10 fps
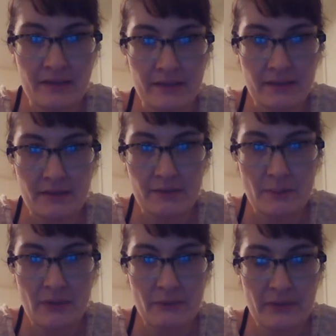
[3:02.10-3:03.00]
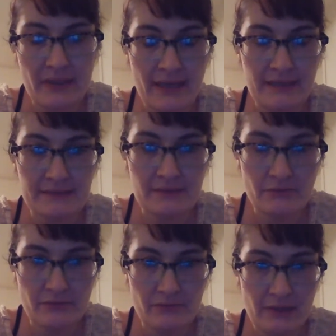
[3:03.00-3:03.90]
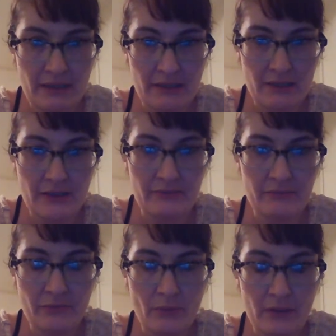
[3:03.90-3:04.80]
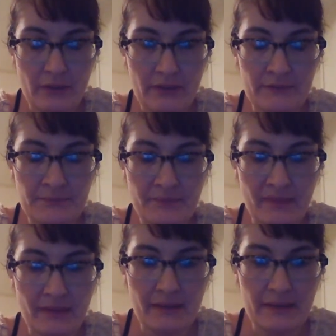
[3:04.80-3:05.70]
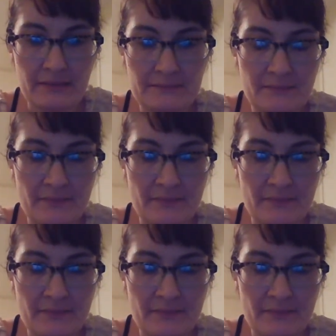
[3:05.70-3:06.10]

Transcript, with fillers: Uh, but we ask uh, God for um,